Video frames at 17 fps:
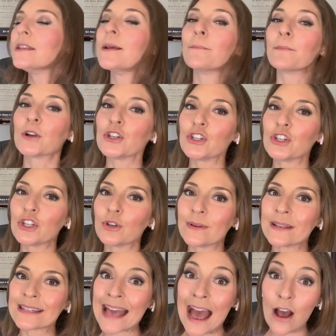Number
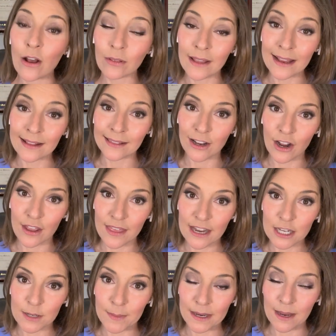2 is how likely are
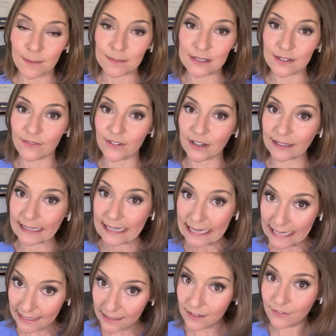they to become
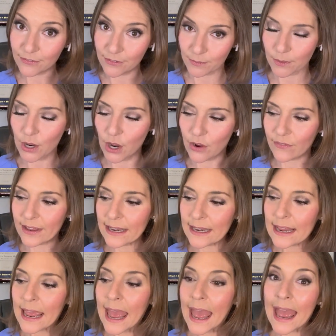severely ill from
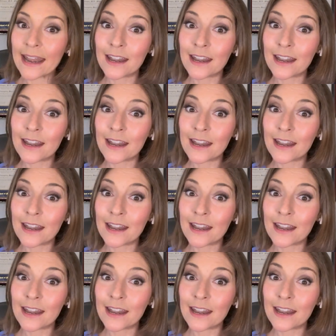COVID?